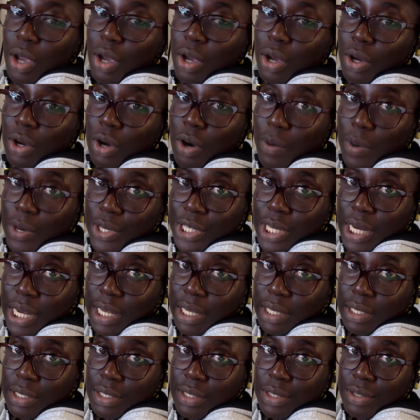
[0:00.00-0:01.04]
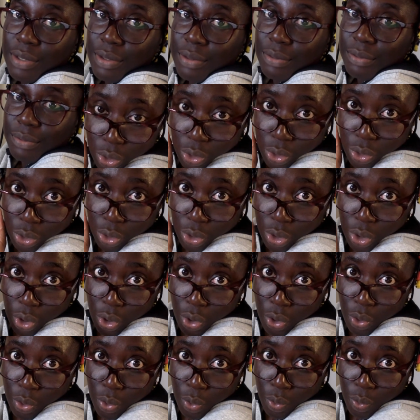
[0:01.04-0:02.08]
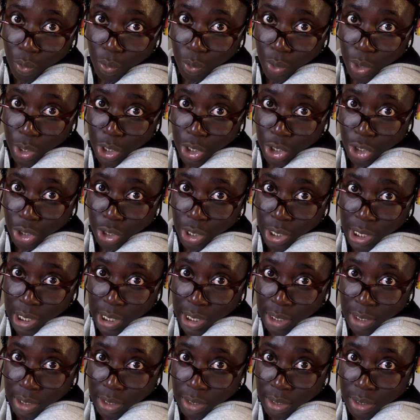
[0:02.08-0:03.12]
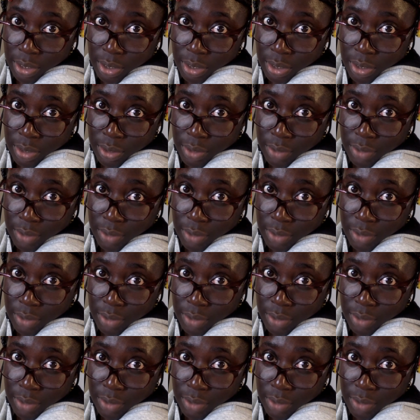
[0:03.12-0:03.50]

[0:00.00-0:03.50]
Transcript: go wash your hands go wash your hands